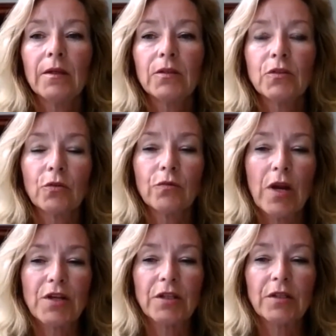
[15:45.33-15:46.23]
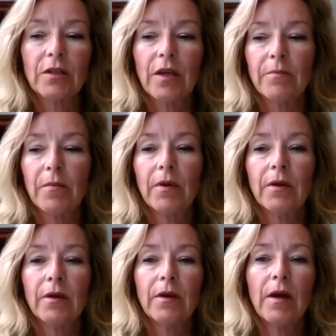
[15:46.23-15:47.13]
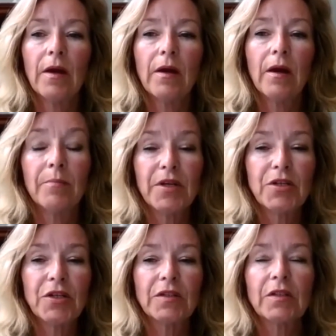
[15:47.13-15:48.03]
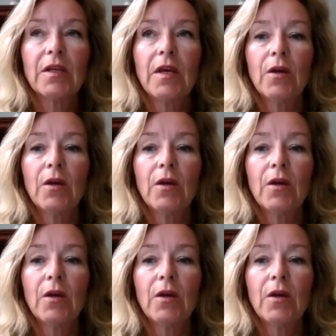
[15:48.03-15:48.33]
sort of Russian ambitions.